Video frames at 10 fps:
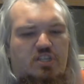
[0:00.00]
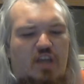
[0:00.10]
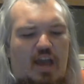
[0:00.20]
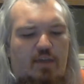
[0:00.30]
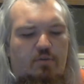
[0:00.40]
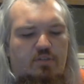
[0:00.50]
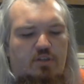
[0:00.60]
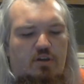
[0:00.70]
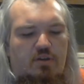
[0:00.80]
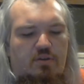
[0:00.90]
guy who was
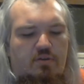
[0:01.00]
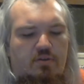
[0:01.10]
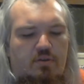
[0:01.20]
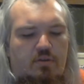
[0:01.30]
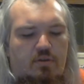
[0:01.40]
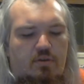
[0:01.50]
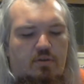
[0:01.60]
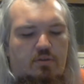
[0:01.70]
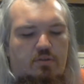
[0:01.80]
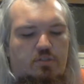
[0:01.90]
on
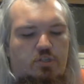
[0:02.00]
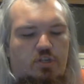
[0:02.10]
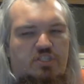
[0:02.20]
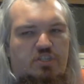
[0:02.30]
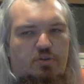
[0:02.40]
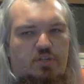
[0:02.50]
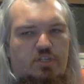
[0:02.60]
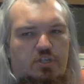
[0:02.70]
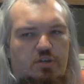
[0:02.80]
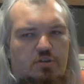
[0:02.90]
Jon Stewart's
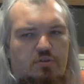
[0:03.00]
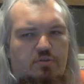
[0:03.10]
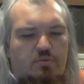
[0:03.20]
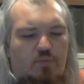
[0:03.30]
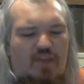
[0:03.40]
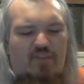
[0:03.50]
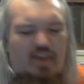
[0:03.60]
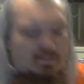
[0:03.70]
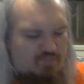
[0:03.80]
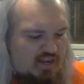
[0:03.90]
show. Whatever
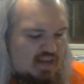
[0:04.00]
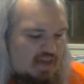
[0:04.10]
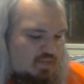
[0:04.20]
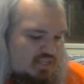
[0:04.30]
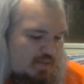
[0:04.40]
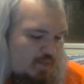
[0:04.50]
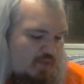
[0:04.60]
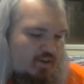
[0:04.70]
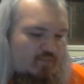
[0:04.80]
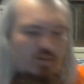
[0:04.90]
his fucking name is, he
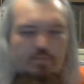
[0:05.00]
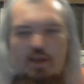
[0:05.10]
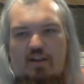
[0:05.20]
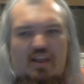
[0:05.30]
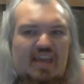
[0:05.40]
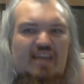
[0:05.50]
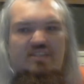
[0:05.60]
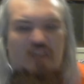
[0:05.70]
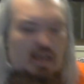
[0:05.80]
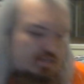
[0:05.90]
made fun of it, and apparently he
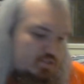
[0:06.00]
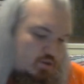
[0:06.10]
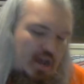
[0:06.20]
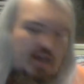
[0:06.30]
doesn't like it too.